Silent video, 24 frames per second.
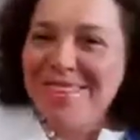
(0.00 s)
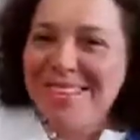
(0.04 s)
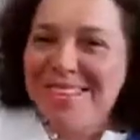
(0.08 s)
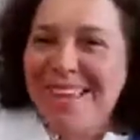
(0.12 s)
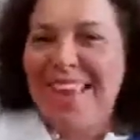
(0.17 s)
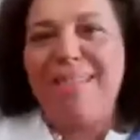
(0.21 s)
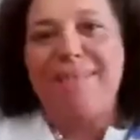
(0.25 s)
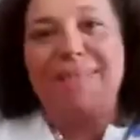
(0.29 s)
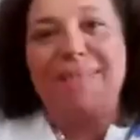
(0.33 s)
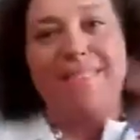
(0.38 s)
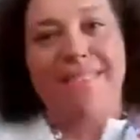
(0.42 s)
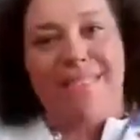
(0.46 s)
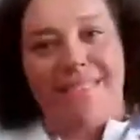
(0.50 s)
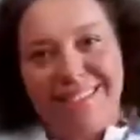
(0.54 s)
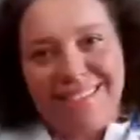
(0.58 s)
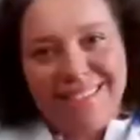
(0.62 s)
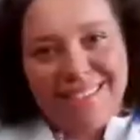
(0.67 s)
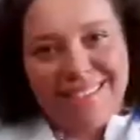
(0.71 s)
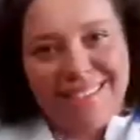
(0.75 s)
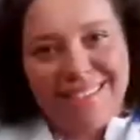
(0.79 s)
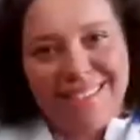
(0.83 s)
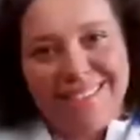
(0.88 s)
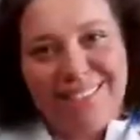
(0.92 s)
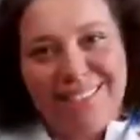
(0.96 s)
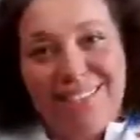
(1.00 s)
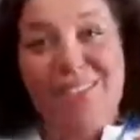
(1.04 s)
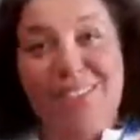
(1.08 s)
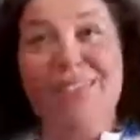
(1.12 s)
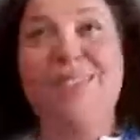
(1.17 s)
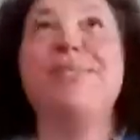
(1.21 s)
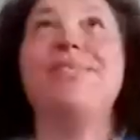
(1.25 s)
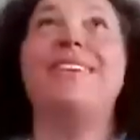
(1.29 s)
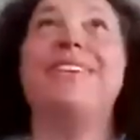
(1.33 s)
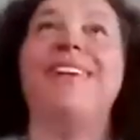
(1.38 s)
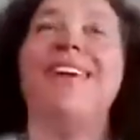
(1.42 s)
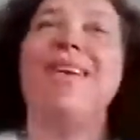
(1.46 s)
could get with this, so
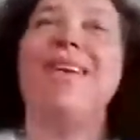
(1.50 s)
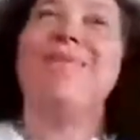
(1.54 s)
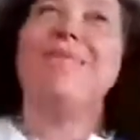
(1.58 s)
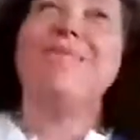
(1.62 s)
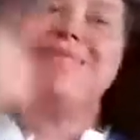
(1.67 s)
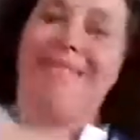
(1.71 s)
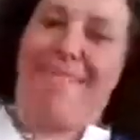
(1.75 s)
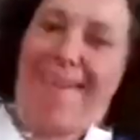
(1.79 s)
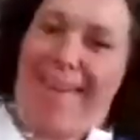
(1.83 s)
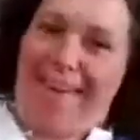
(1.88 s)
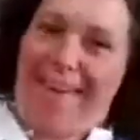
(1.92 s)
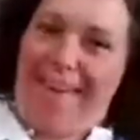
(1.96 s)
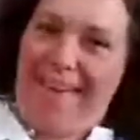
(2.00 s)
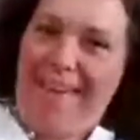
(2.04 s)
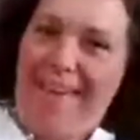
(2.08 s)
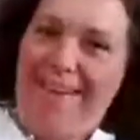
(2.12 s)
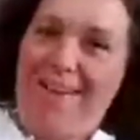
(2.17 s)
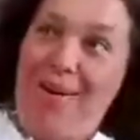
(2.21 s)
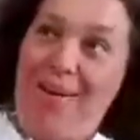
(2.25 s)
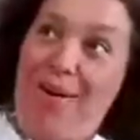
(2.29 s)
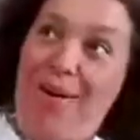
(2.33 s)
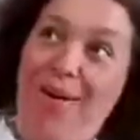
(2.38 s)
you could get with that.